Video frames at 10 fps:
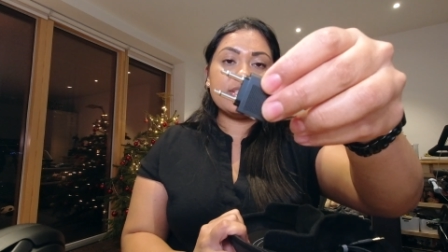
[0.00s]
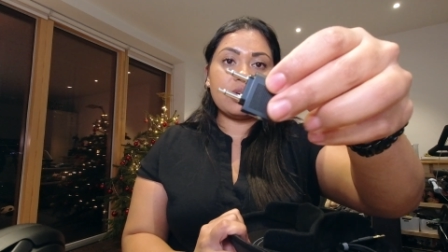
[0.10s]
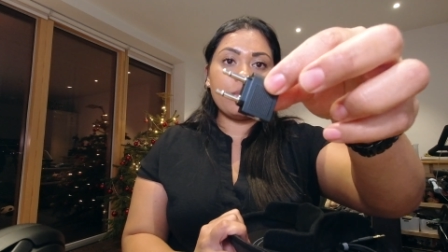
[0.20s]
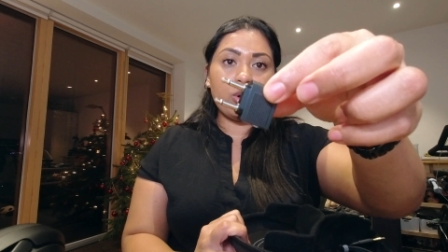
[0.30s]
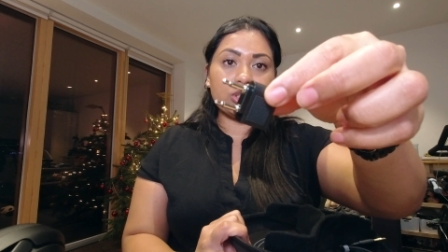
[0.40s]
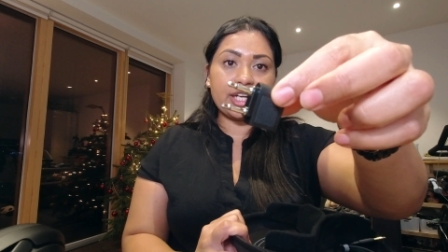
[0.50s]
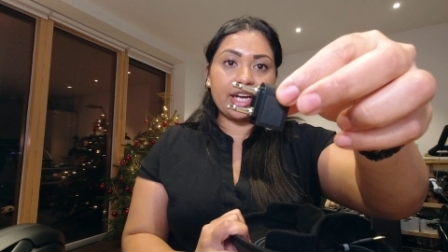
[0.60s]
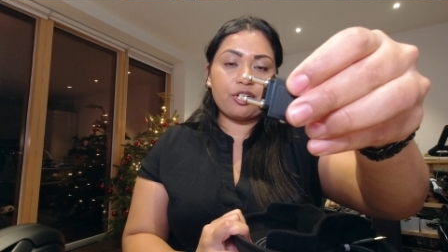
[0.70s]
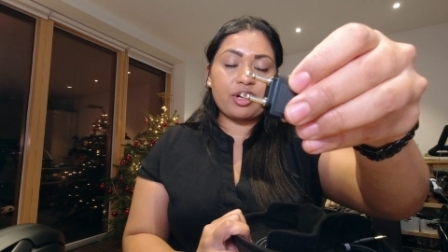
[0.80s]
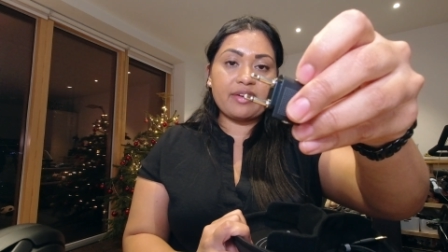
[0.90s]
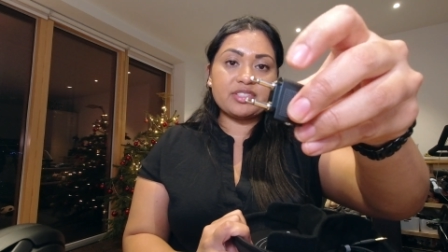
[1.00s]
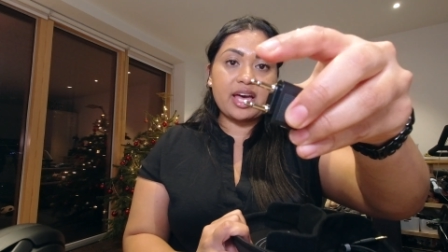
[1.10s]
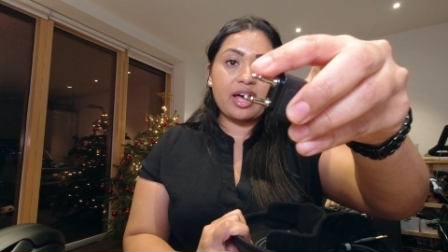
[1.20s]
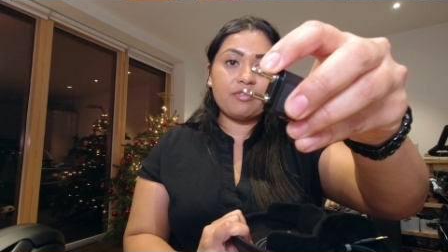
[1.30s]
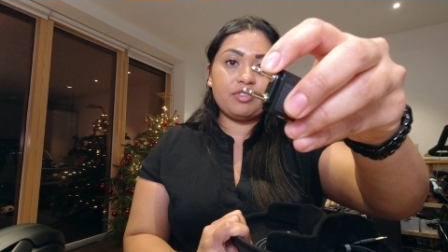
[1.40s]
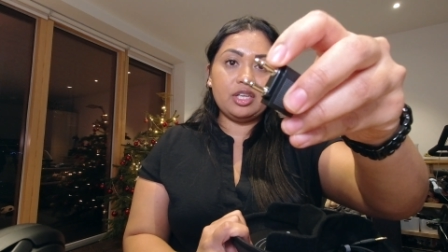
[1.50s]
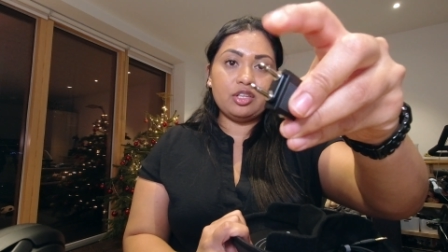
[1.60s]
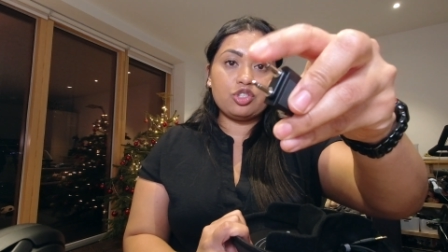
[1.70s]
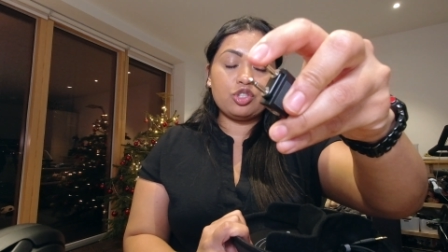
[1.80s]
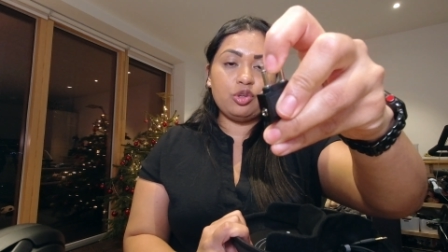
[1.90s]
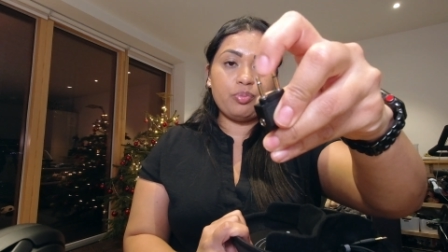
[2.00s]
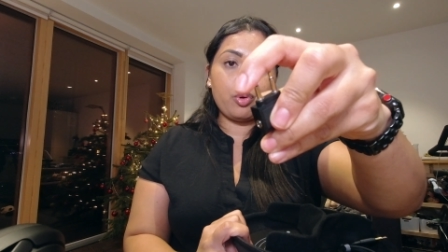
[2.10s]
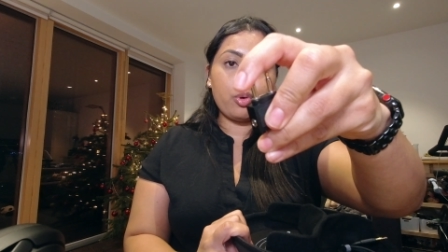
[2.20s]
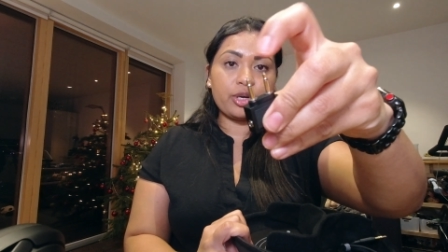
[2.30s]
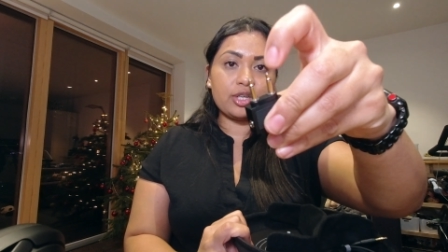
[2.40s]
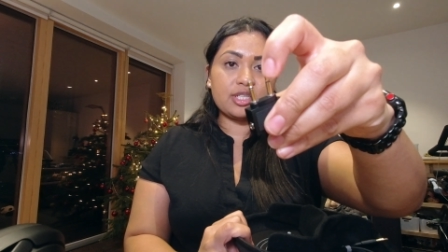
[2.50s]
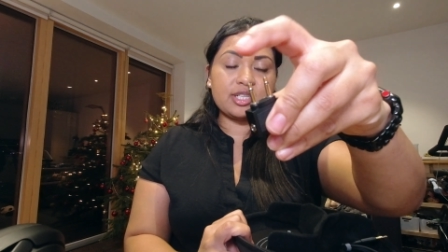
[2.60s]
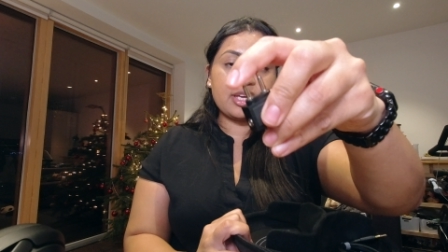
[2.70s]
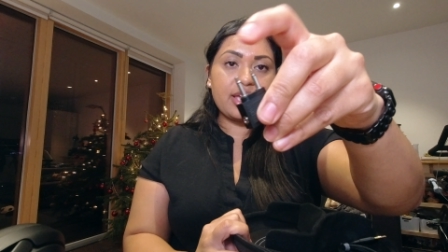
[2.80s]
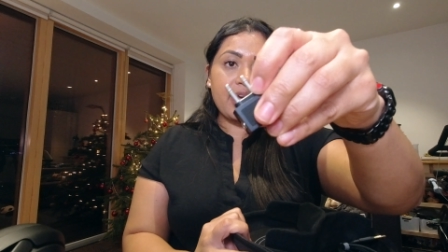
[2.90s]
some older aircrafts have the 2-port